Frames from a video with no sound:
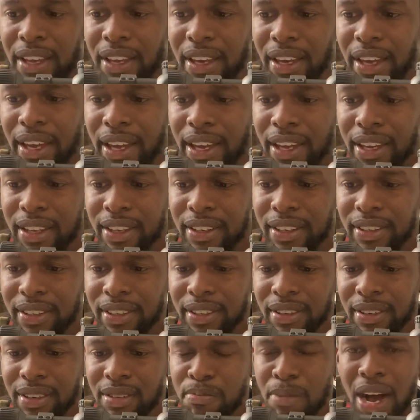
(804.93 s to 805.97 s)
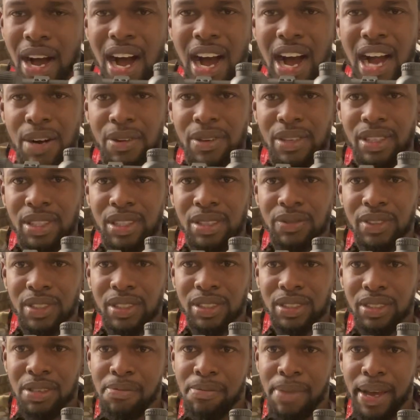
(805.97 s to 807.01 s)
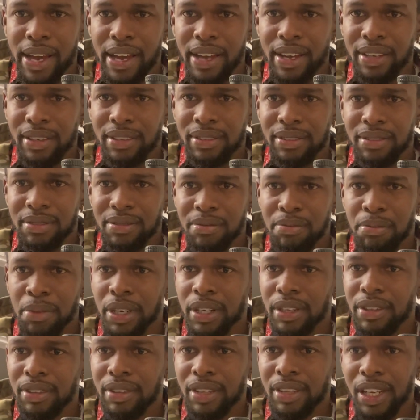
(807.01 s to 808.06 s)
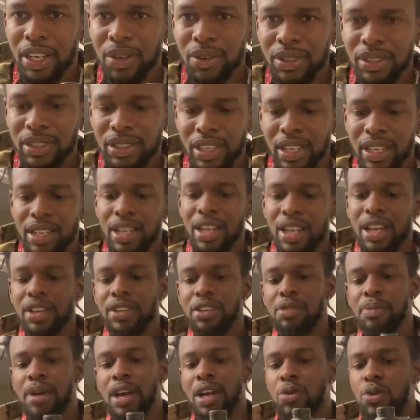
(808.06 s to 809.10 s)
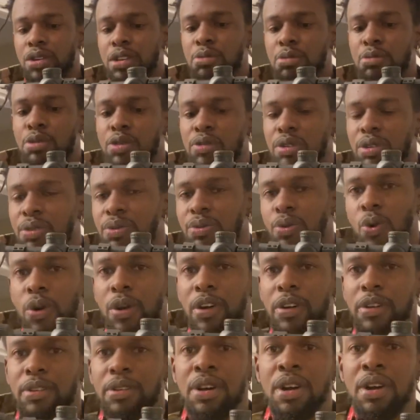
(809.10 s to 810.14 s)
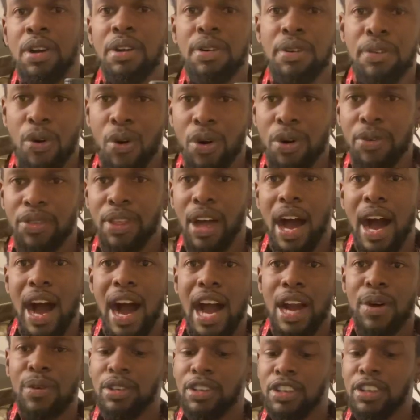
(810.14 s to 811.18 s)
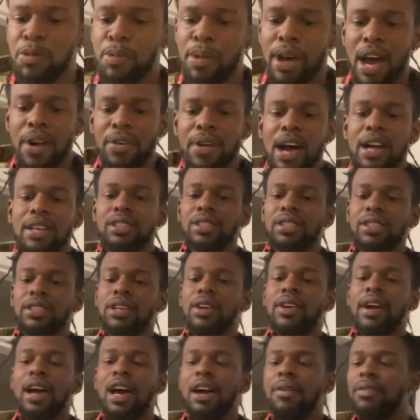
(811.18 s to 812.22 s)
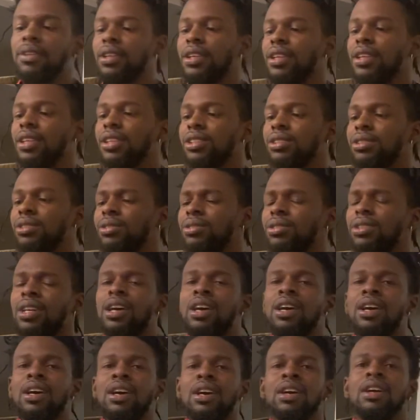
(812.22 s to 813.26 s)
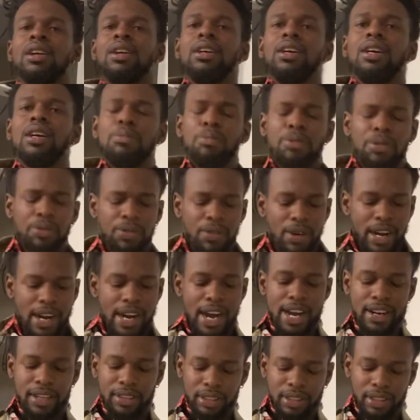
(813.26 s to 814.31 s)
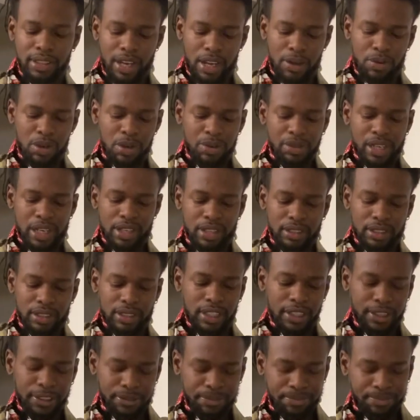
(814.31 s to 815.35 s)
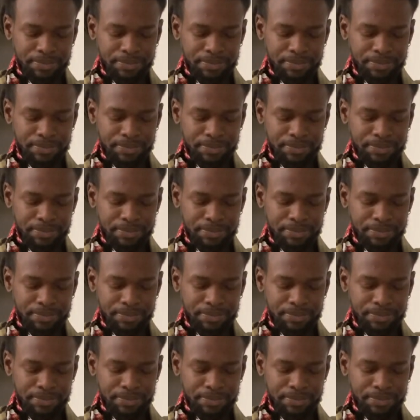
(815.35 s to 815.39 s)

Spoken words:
And my eye relief isn't bad, but they were saying that you might want to move it forward for the eye relief, but I honestly don't have any issues. Before I got into that, what was I gonna say?